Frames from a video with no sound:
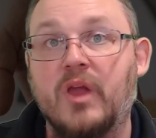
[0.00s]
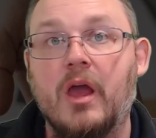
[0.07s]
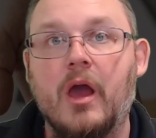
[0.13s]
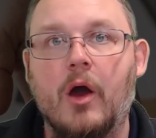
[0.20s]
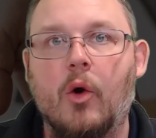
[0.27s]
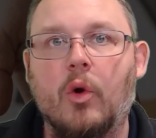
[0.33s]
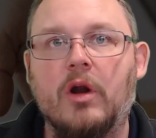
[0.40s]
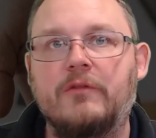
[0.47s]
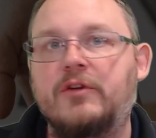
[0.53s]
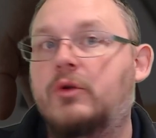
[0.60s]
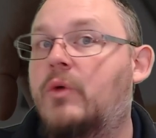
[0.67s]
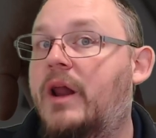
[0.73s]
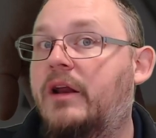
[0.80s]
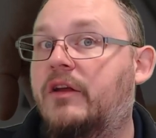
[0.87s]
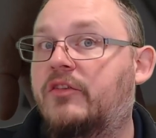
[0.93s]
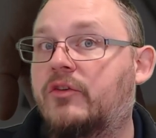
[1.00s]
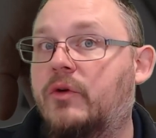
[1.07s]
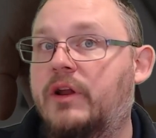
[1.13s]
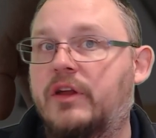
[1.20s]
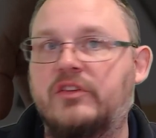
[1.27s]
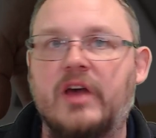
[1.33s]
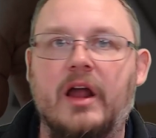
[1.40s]
Or if you're ready to screen
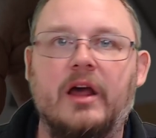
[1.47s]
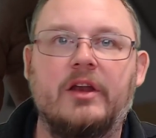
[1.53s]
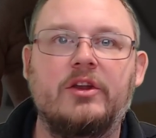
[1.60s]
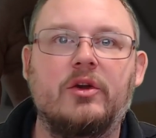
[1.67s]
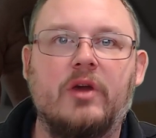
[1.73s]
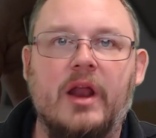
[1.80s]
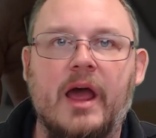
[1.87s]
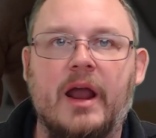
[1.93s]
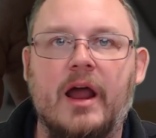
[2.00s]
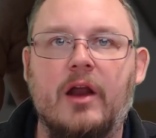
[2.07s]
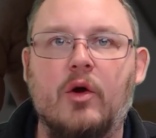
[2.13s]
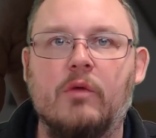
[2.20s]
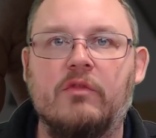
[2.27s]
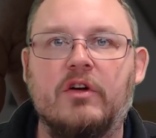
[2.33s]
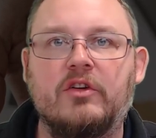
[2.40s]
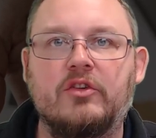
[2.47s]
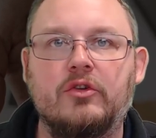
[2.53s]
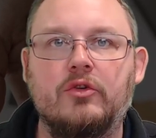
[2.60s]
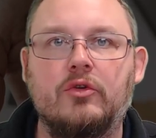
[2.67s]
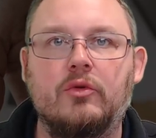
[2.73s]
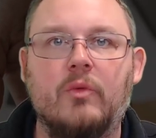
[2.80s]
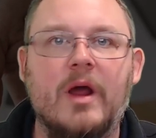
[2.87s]
a tenant, you can head on over
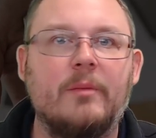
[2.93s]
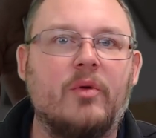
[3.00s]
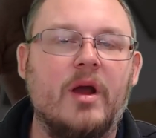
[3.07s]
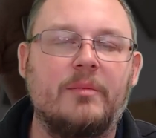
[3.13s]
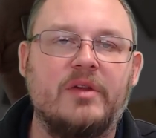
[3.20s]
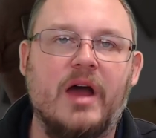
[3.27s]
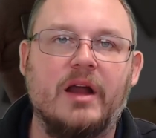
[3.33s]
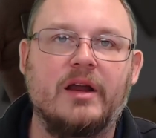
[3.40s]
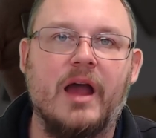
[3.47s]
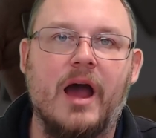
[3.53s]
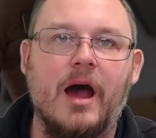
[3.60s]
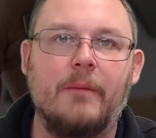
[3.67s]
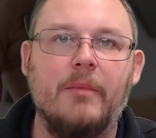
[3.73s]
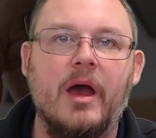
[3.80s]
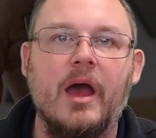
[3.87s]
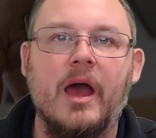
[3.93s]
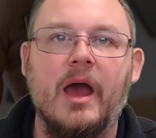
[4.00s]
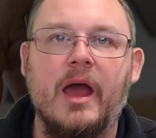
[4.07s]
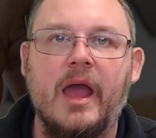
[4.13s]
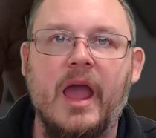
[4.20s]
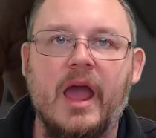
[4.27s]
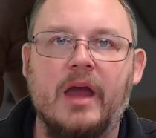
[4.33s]
to rentprep.com
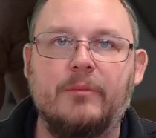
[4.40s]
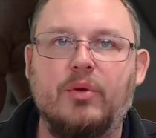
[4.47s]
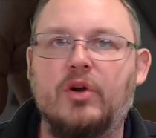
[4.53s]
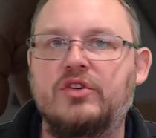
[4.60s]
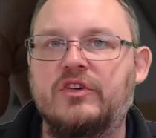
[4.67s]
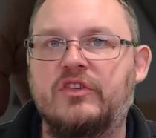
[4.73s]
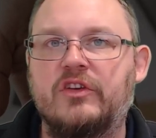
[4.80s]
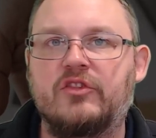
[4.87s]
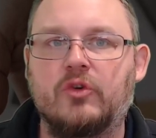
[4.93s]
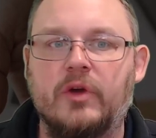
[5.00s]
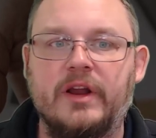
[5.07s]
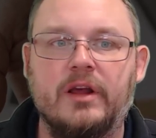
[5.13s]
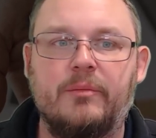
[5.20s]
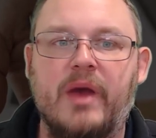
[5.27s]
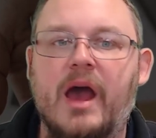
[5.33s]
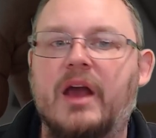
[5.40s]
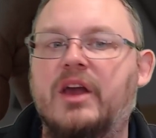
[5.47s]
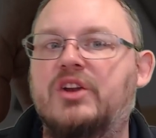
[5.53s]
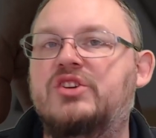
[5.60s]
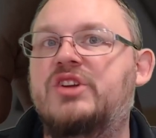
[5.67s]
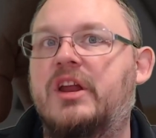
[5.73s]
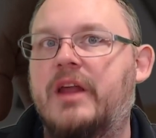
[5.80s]
and purchase a screening
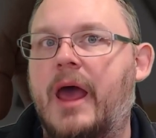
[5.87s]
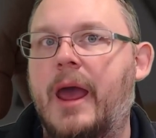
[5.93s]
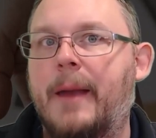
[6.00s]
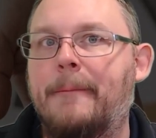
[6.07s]
package today.